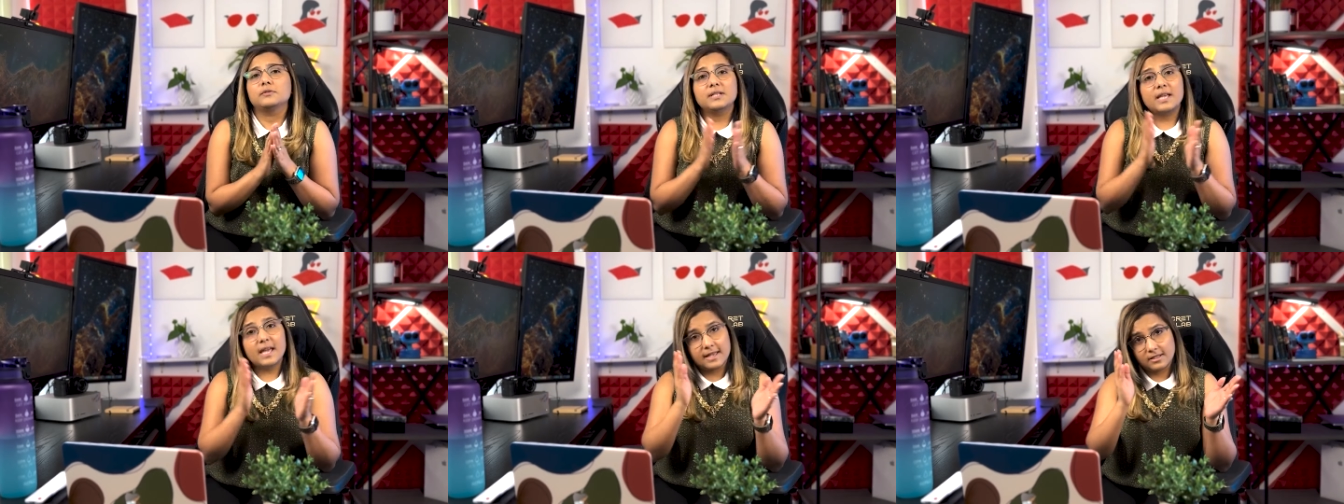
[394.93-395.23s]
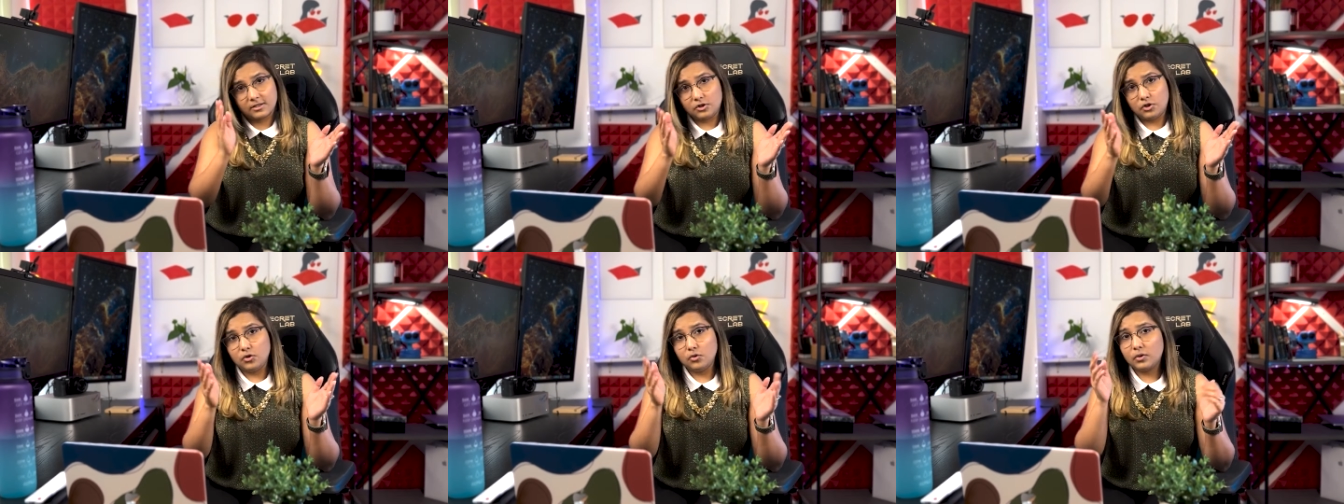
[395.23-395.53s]

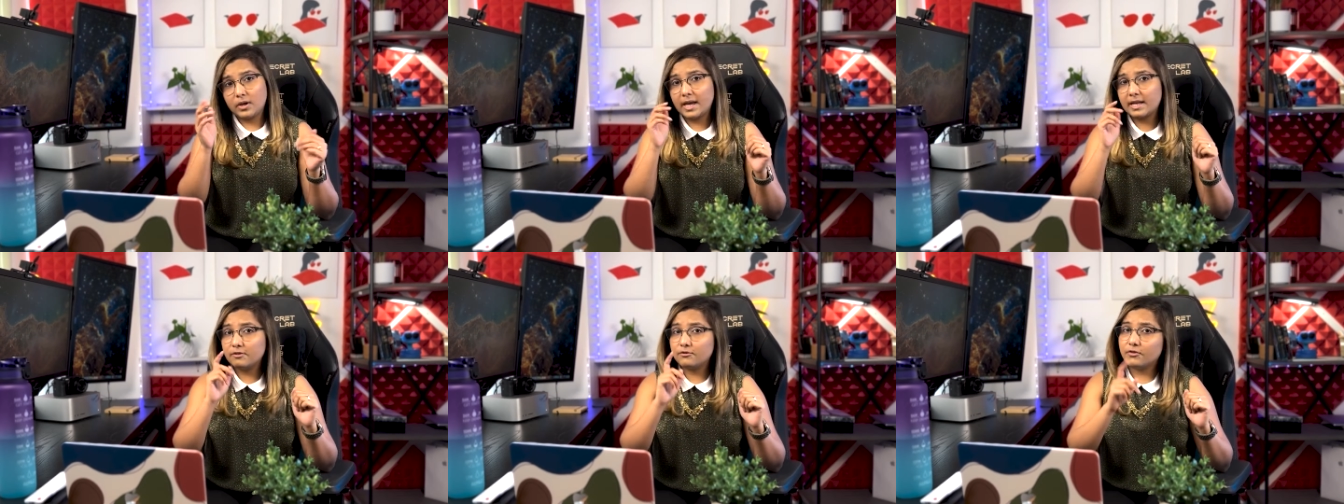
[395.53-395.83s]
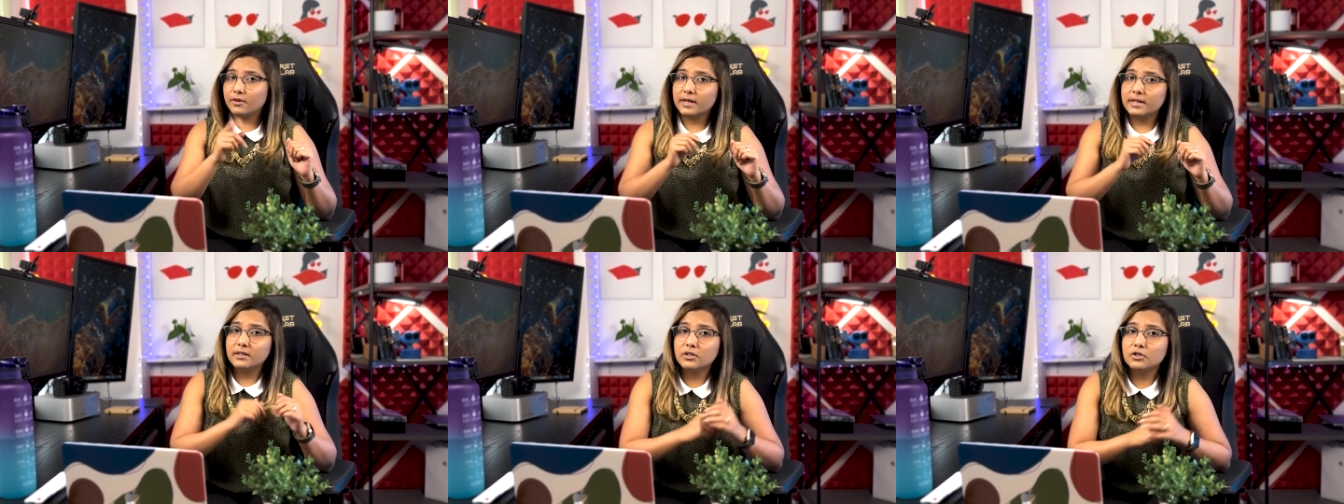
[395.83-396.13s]
Yes, you can
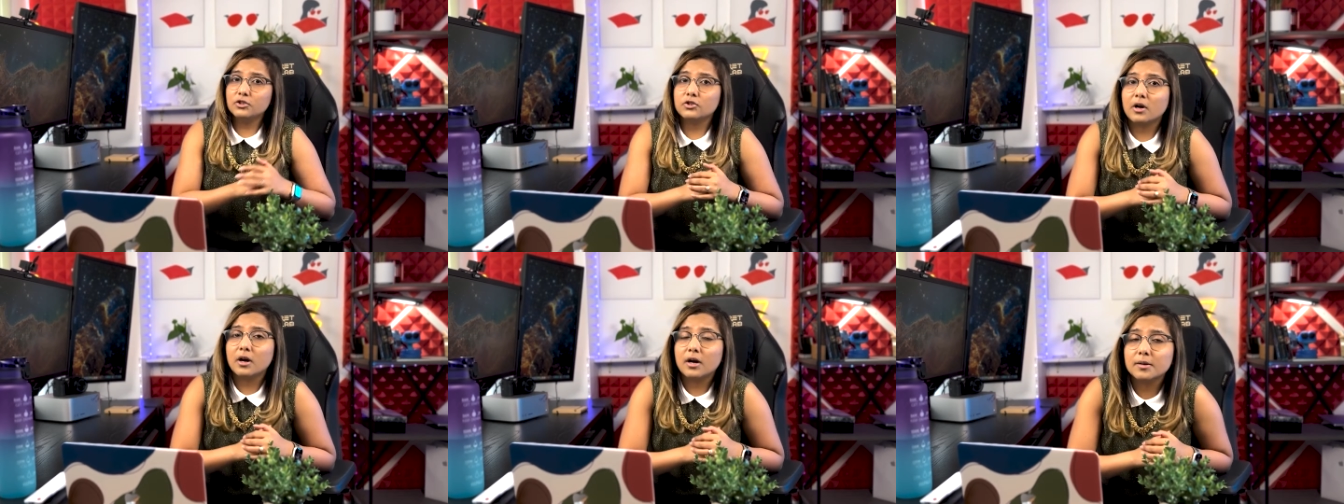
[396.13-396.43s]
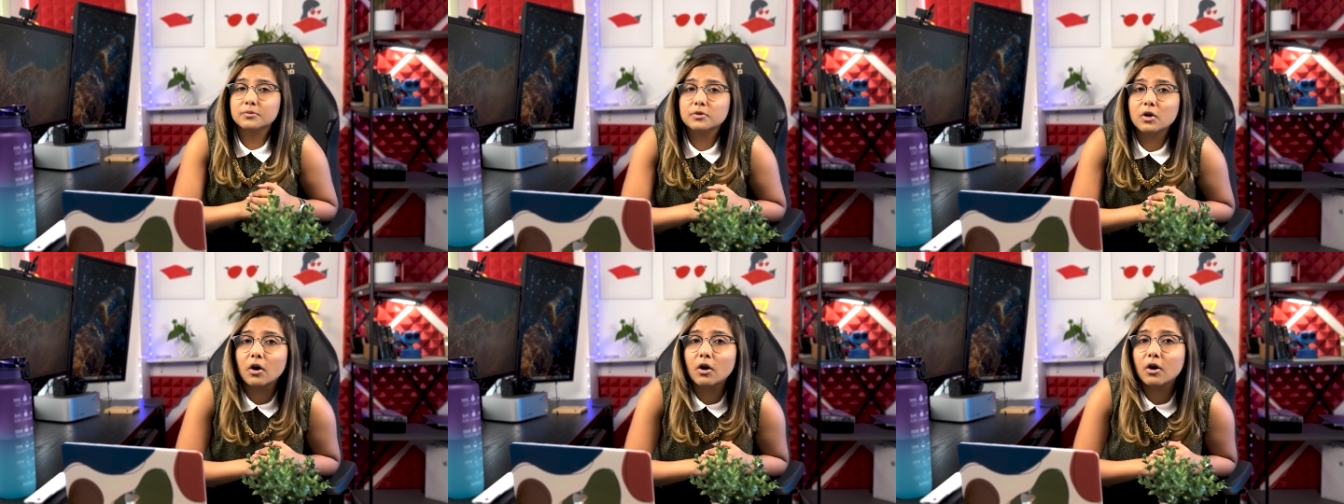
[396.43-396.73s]
find the
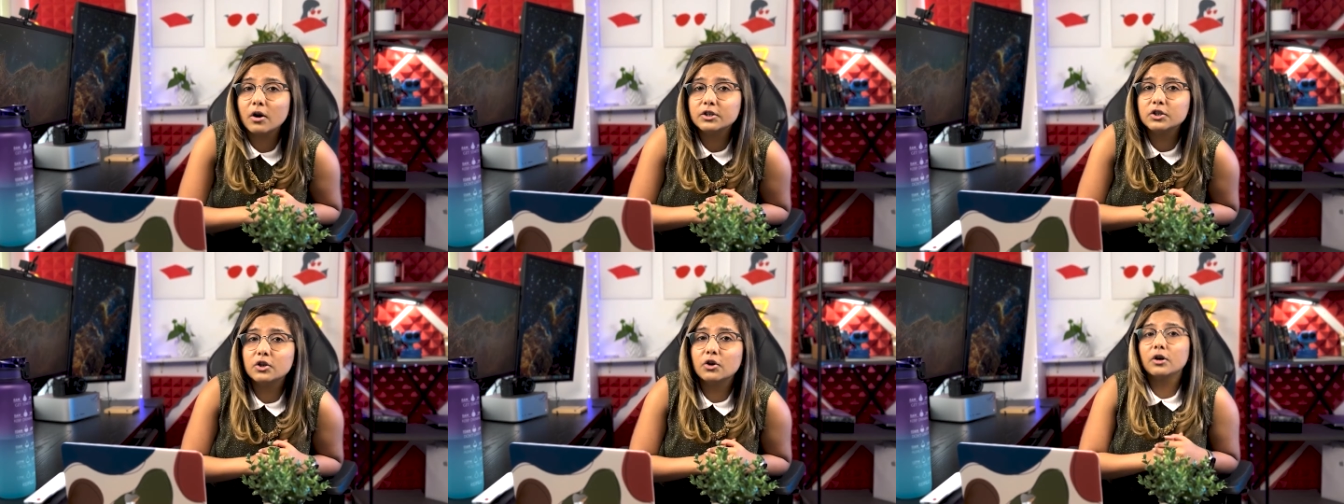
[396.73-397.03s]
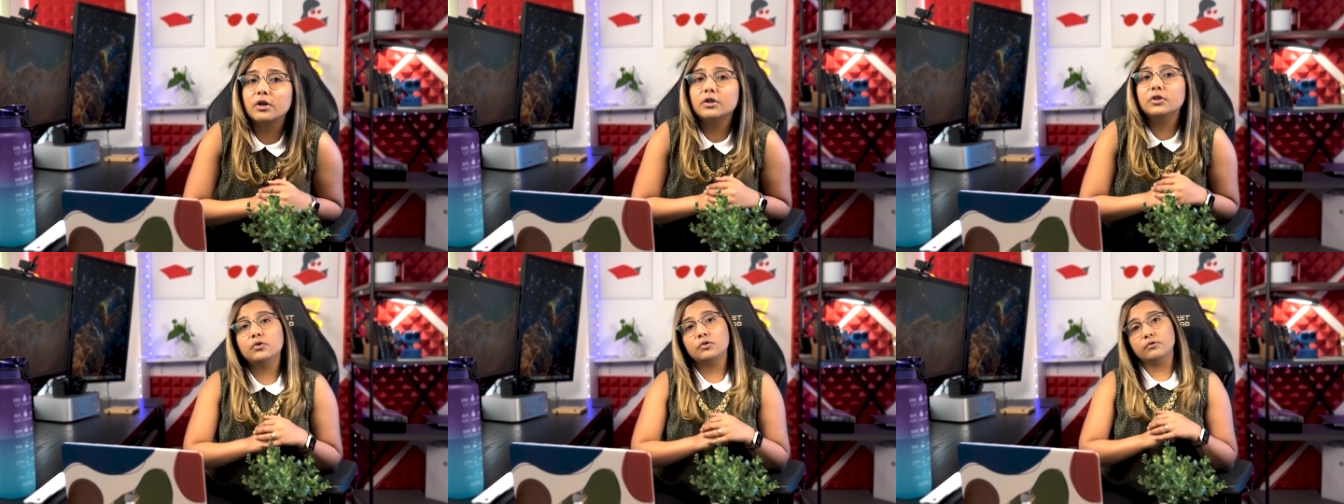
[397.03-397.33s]
jobs on
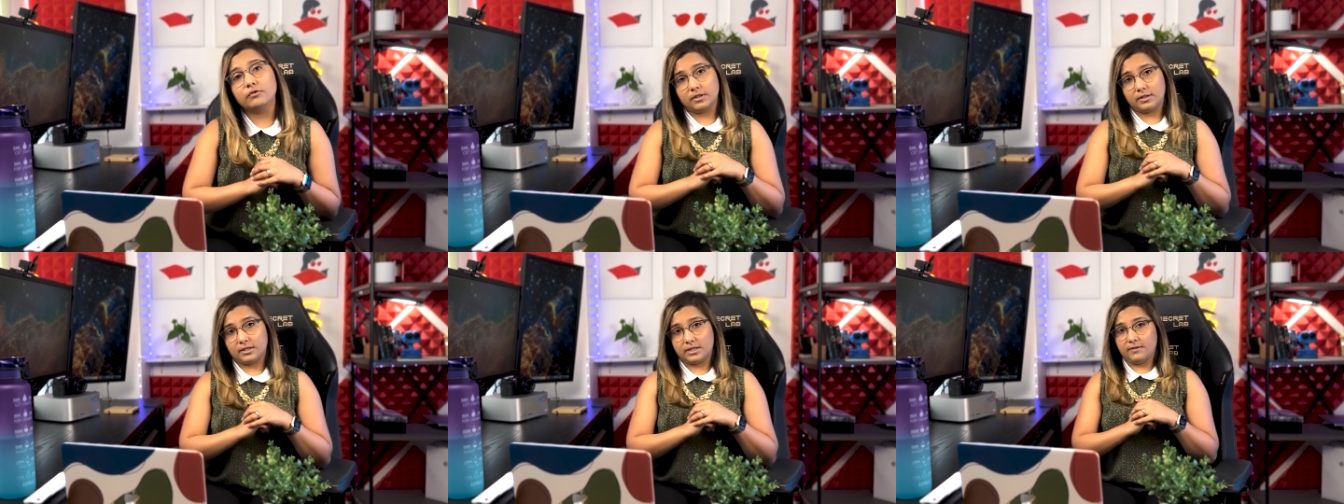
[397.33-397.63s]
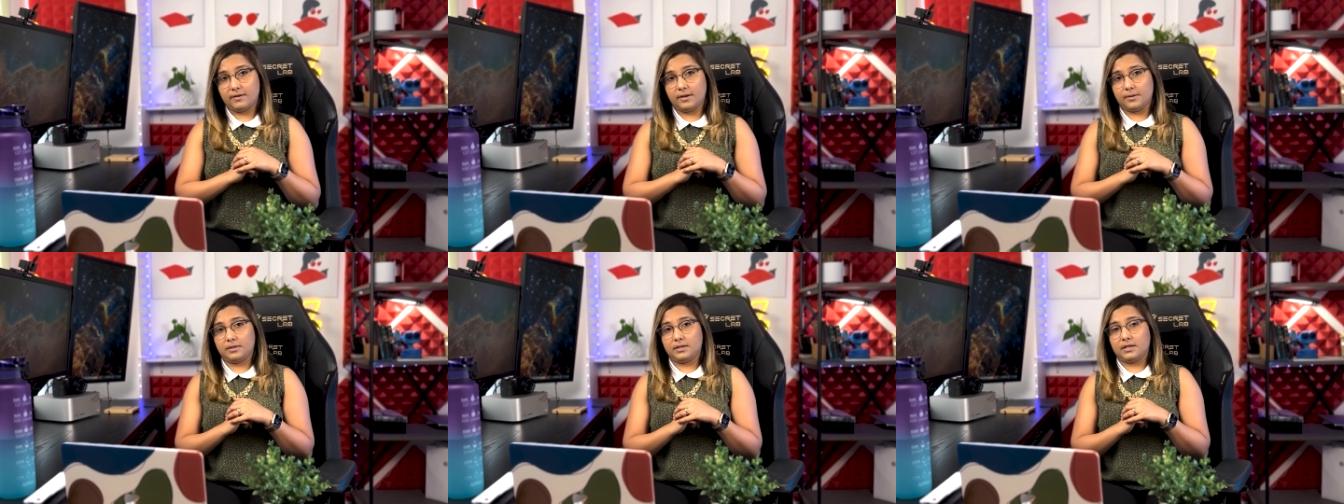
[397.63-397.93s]
your university
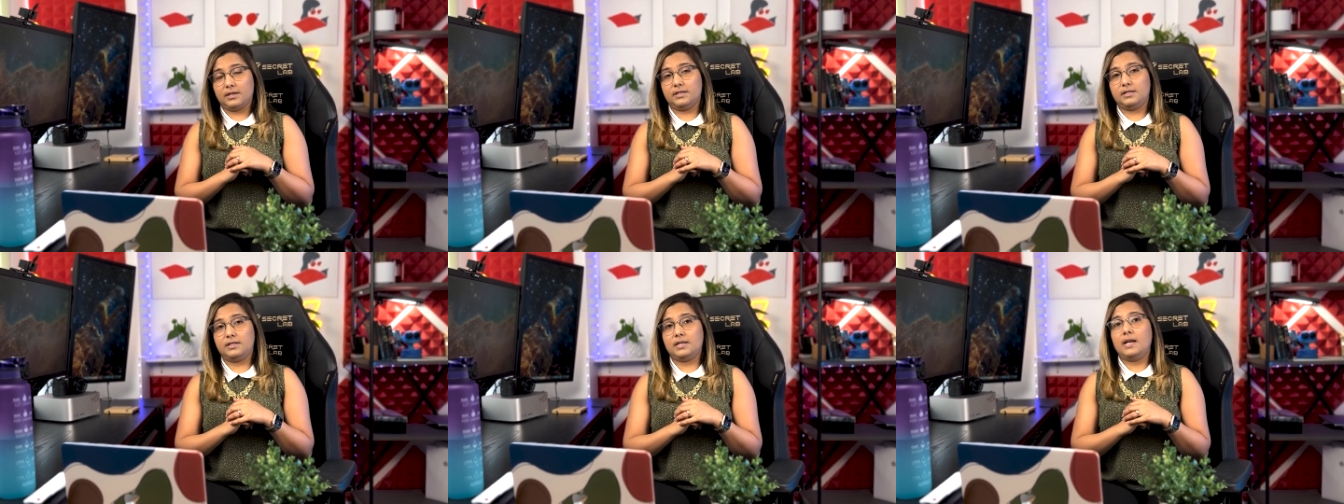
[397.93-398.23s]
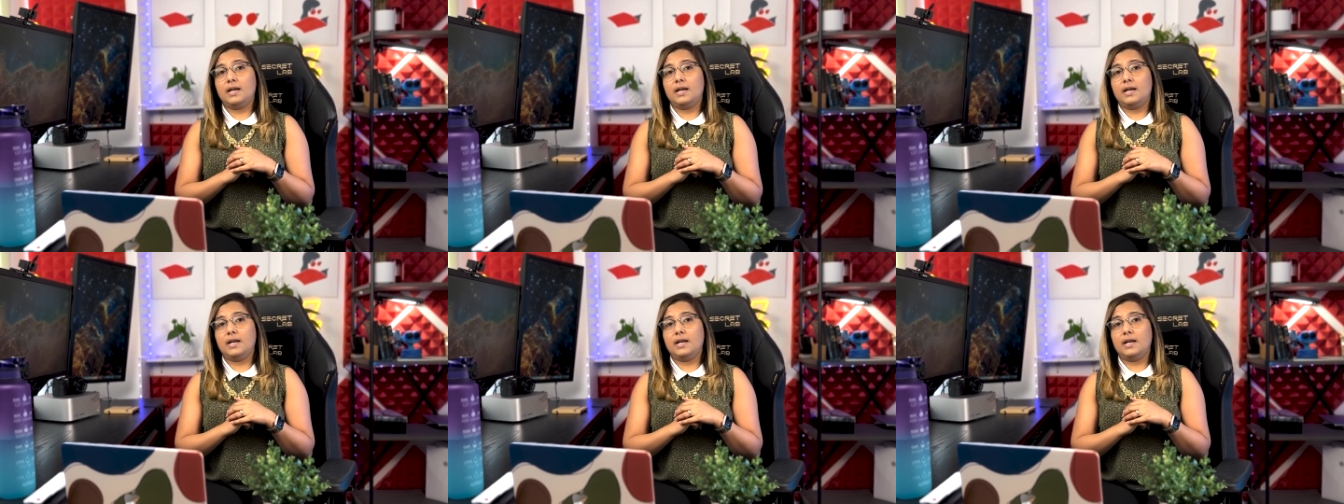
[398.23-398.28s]
websites.